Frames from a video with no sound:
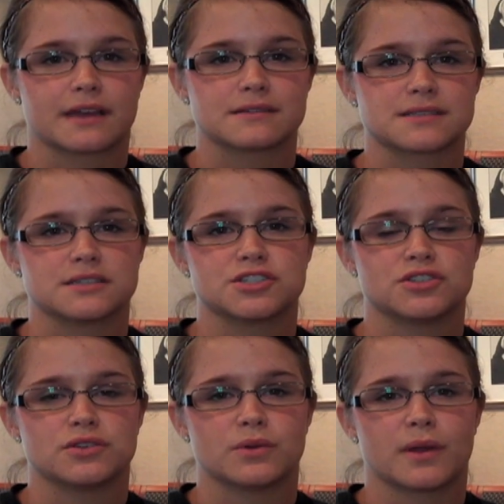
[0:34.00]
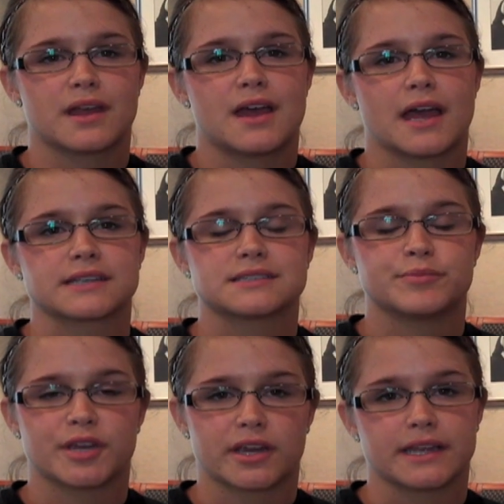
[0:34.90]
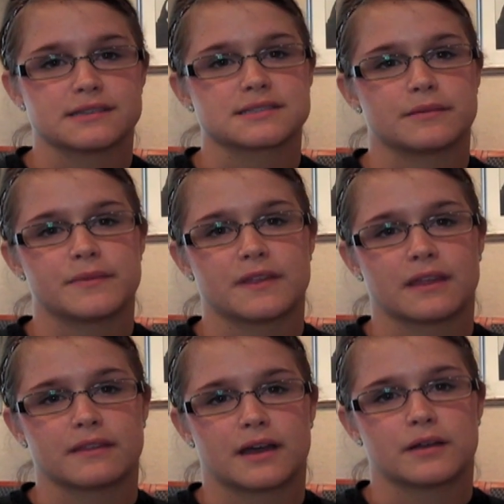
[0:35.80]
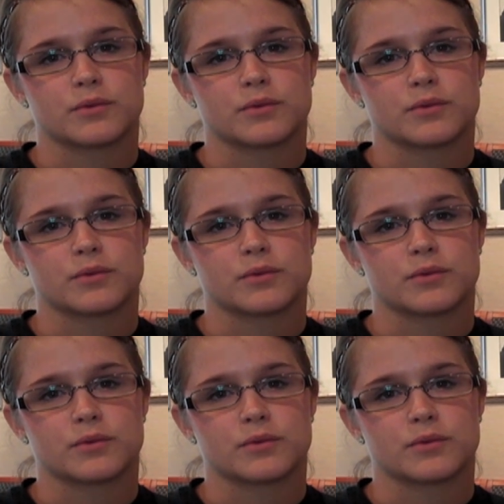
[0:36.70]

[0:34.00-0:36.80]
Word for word: else and to experience something that